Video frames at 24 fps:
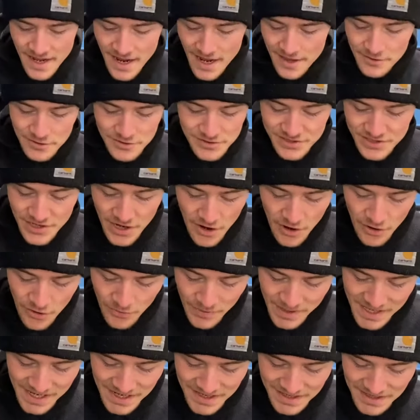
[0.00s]
And there's
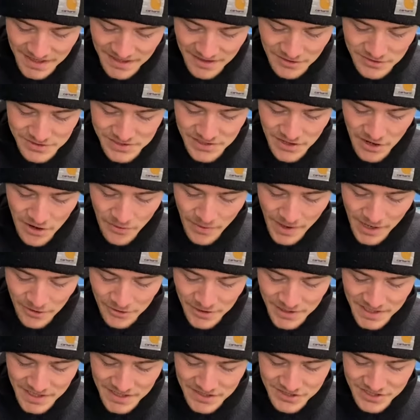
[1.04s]
no heating, there's no air
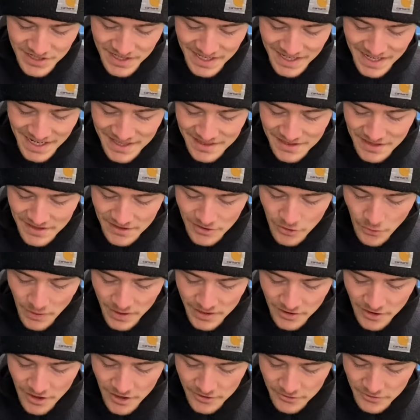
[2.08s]
conditioning in the
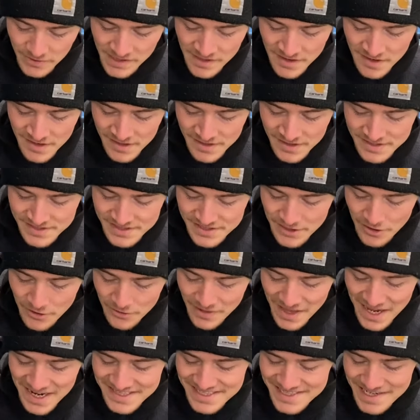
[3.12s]
coin laundry. So
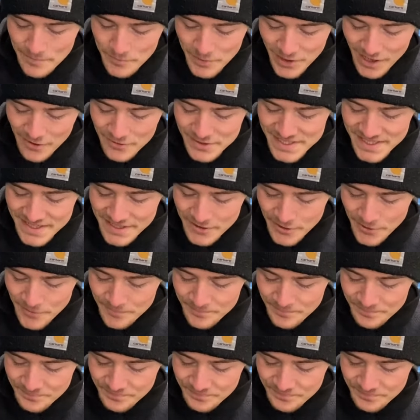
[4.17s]
last time when I was here,